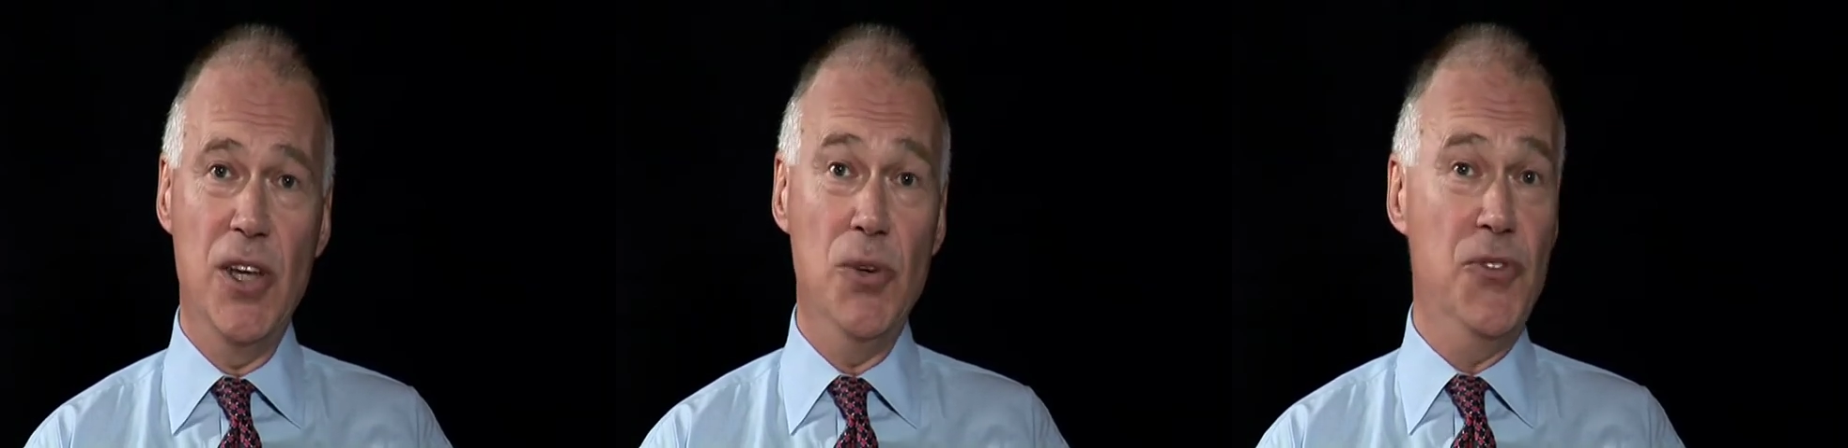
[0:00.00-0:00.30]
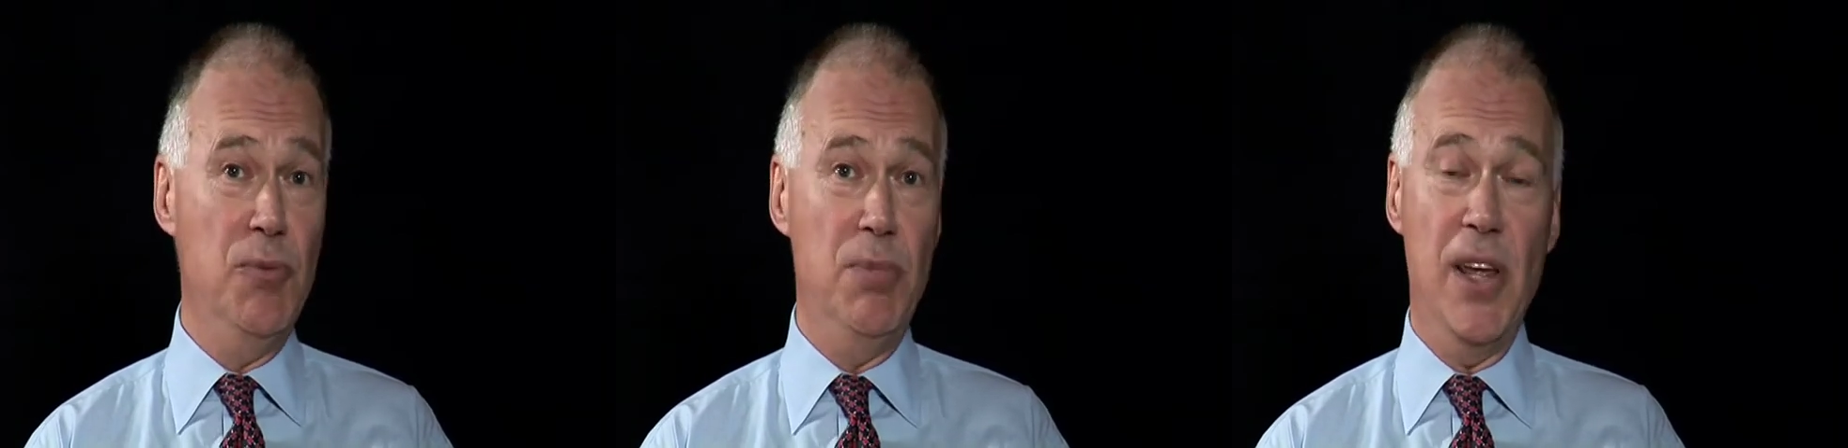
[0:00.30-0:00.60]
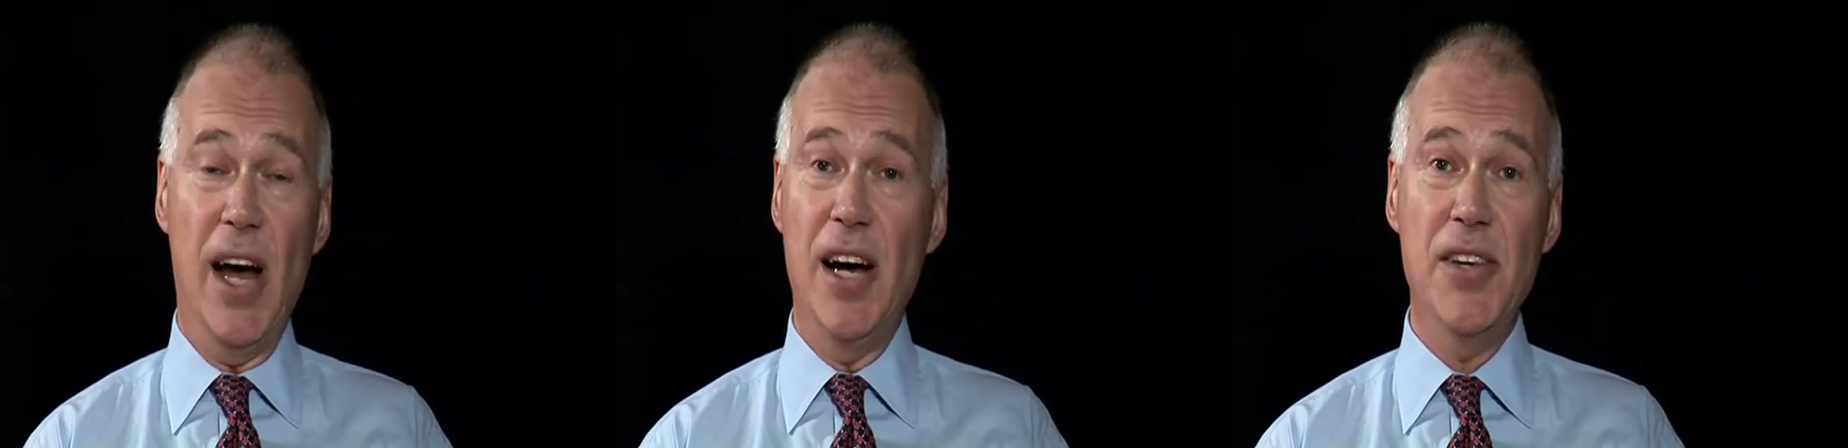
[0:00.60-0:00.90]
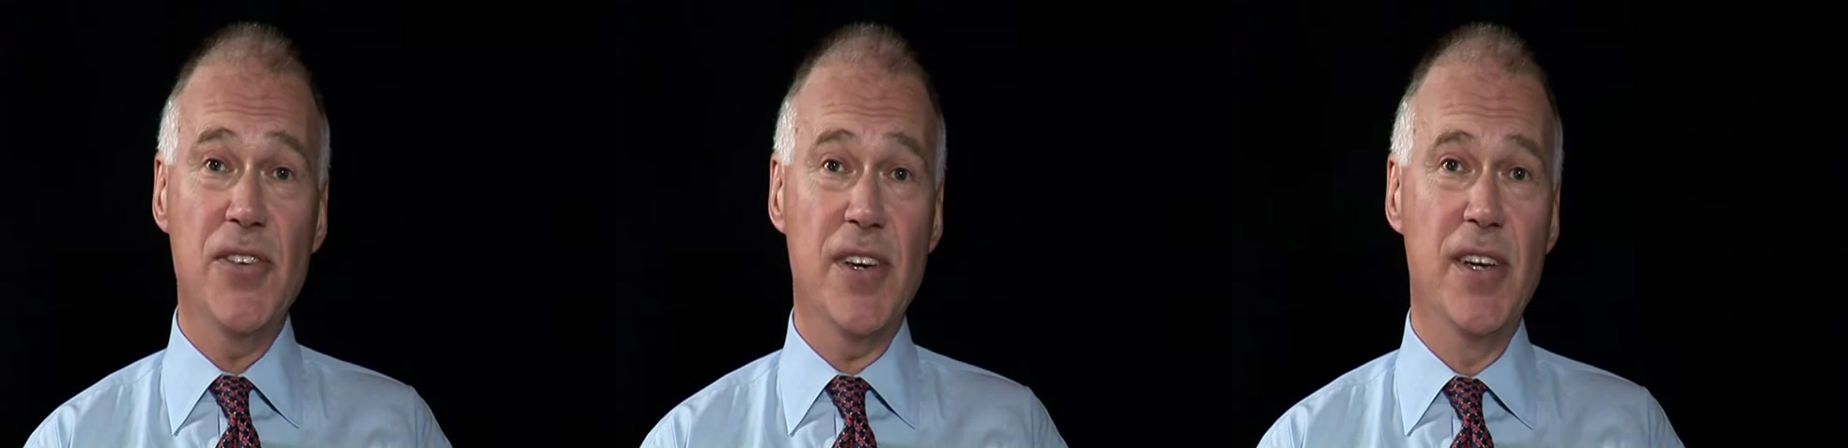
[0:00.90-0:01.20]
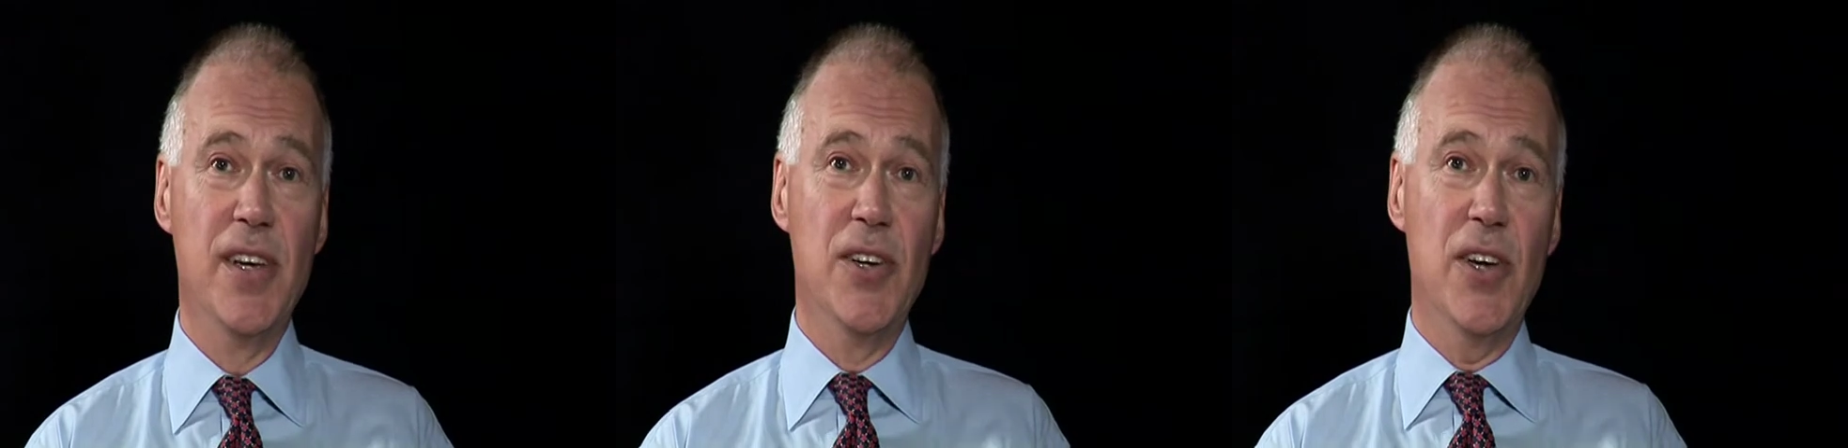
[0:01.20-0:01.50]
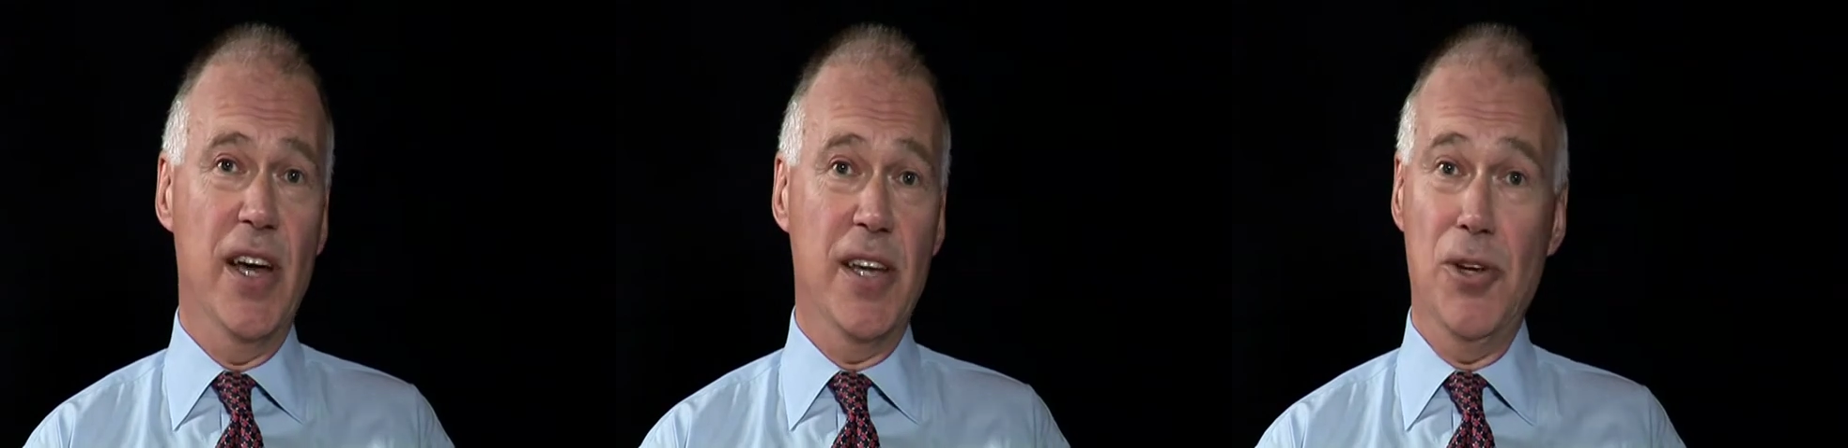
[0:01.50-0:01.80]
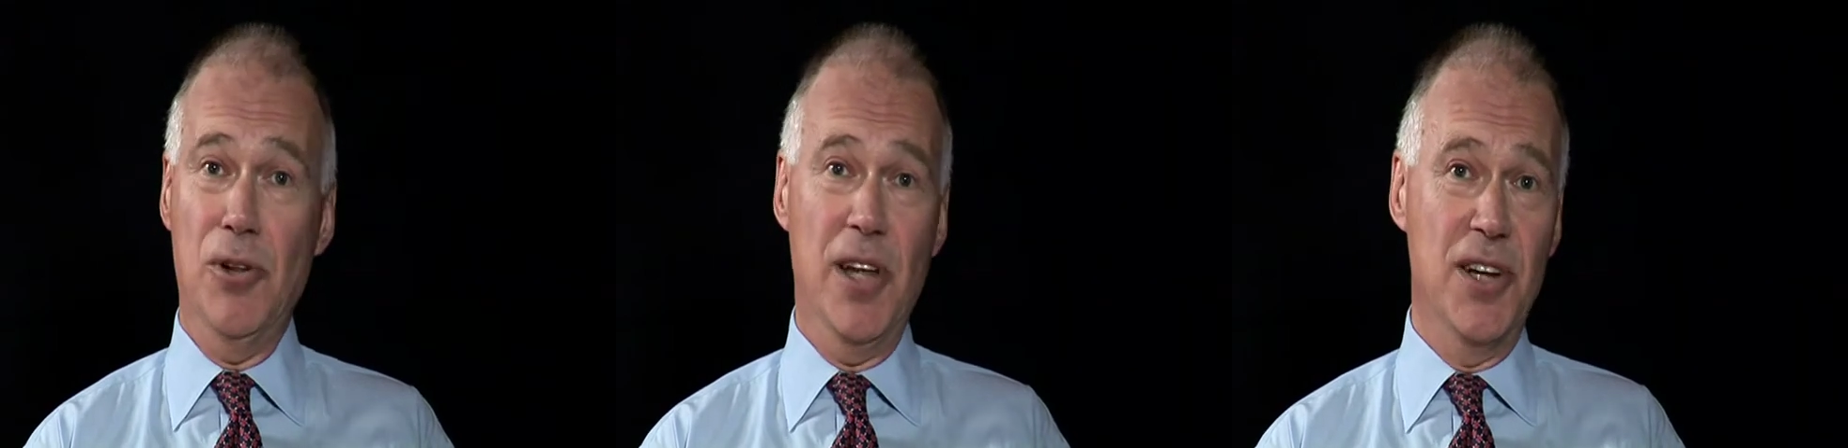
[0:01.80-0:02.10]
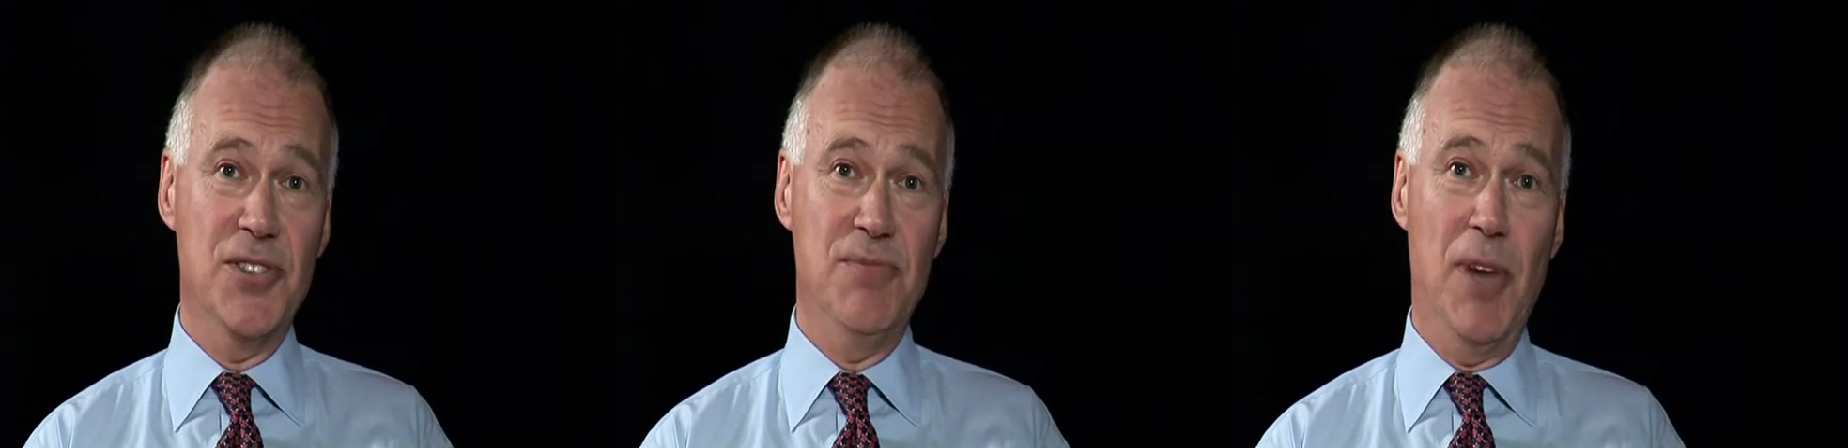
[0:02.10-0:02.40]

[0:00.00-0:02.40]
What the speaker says: you'd simply either kill large